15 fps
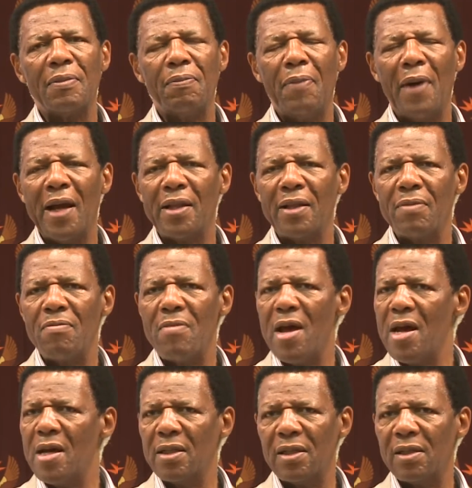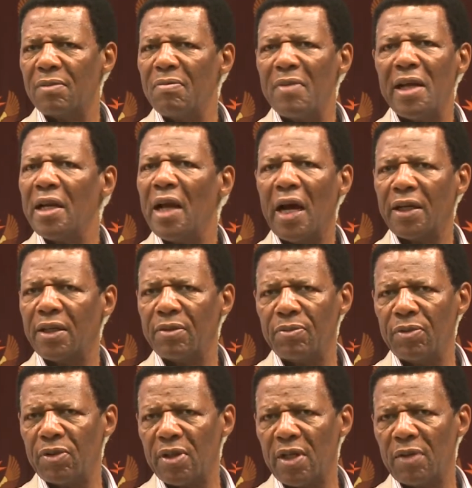by the man's many
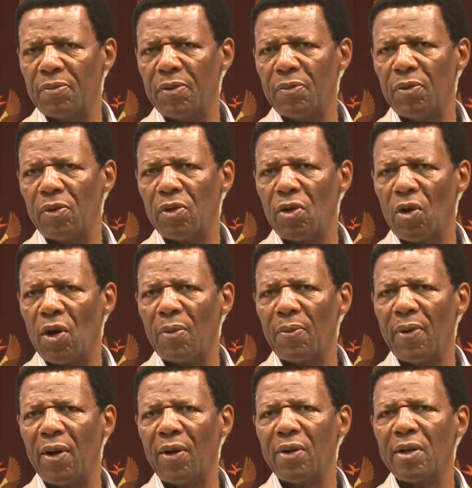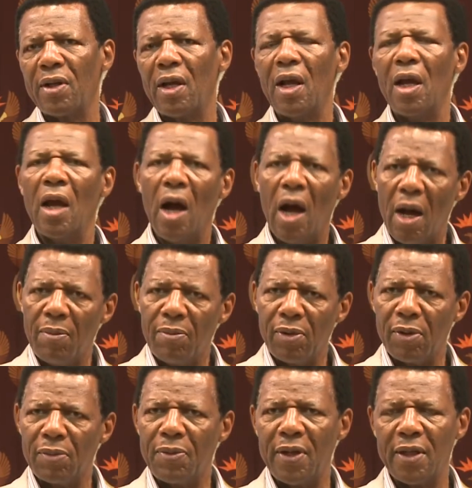attributes that people talk about. A
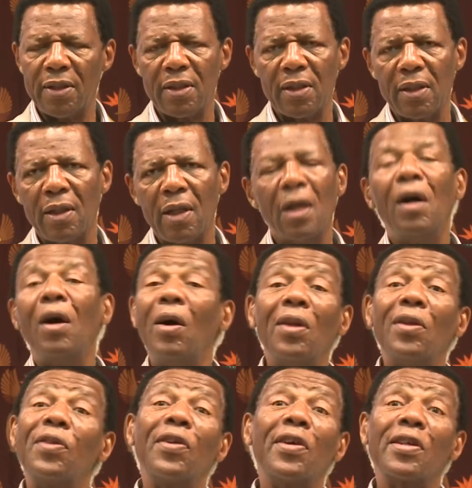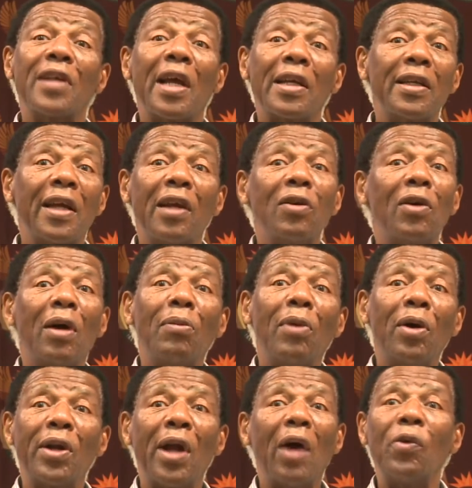humble person. All the things I tell you
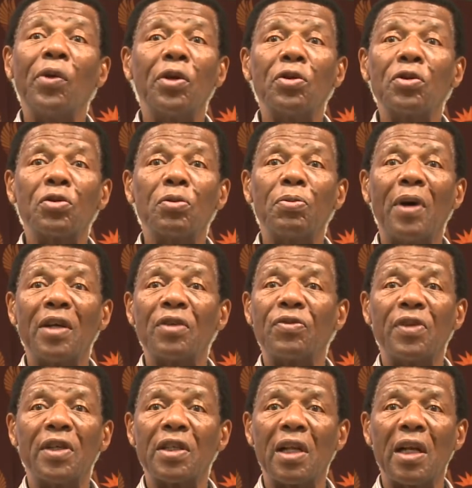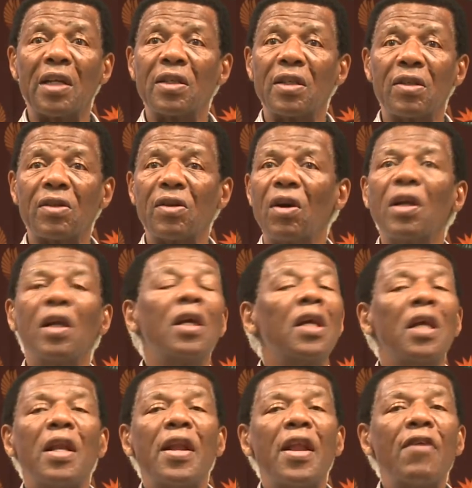about how he used to pass first class and so on,
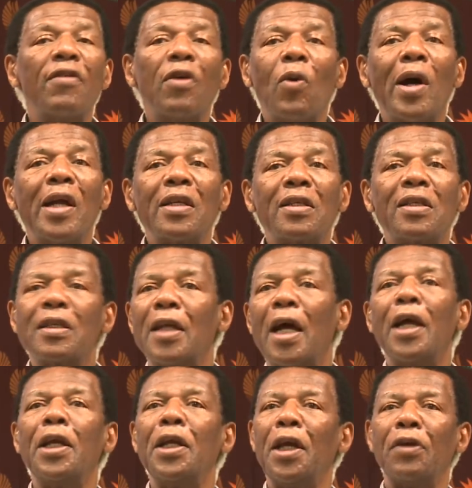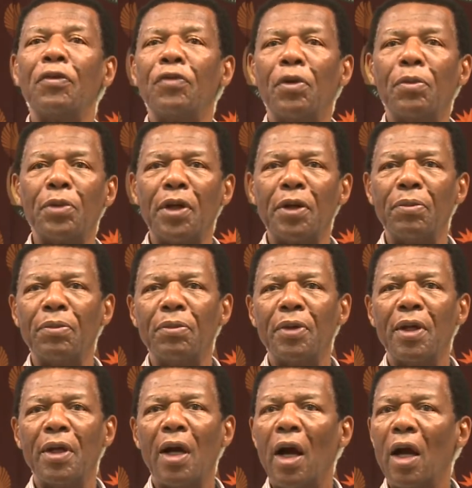never once did I hear it from him.
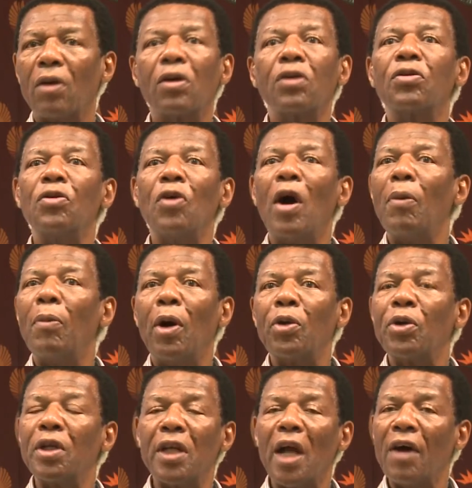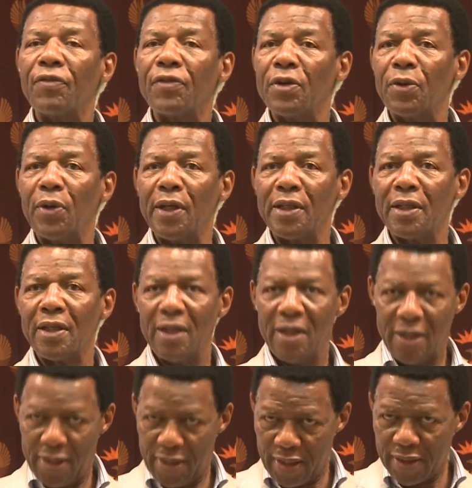I got to know about it afterwards.
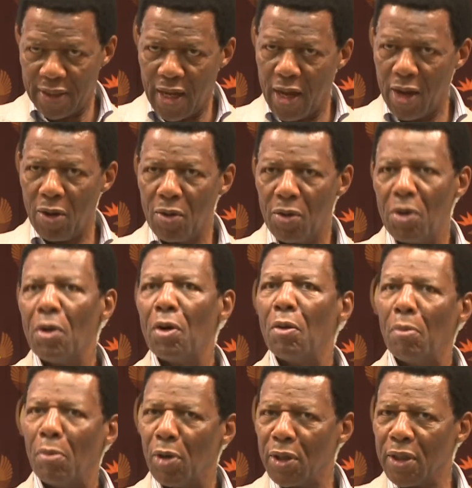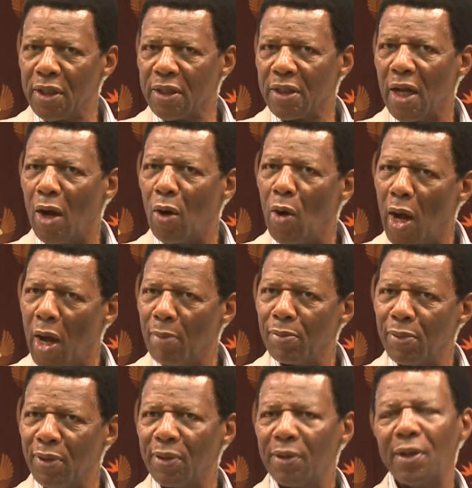That's how modest, how
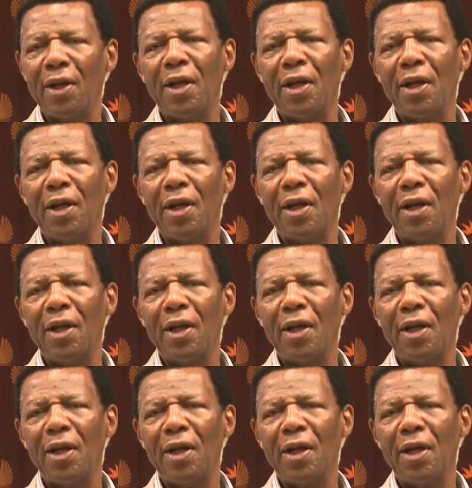humble,